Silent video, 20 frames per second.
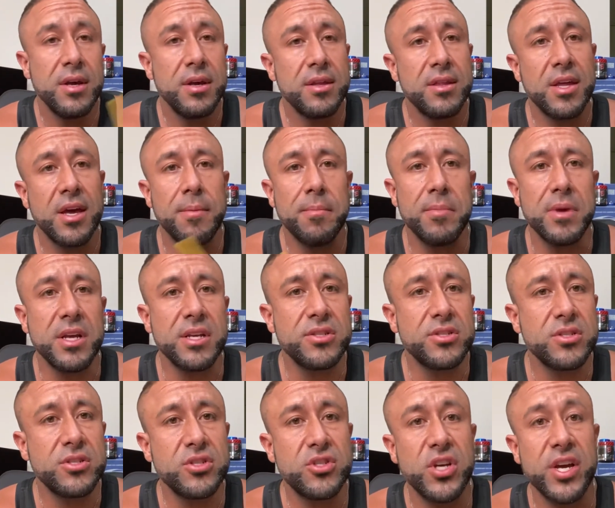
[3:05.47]
That means
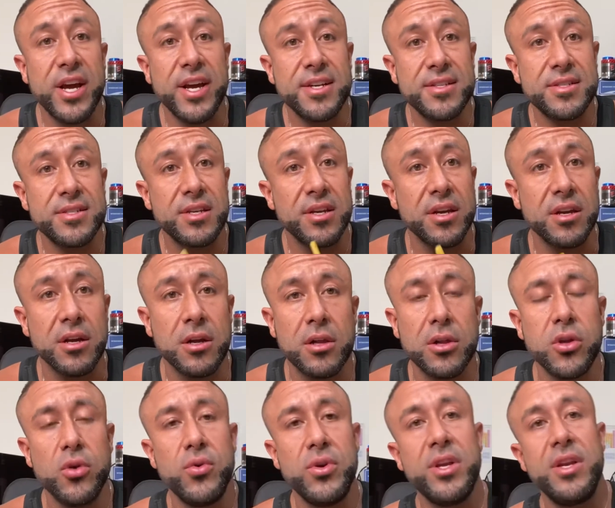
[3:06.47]
chest
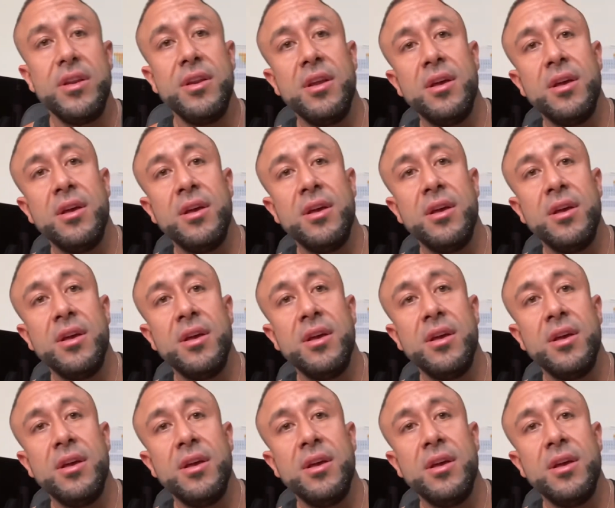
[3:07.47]
included,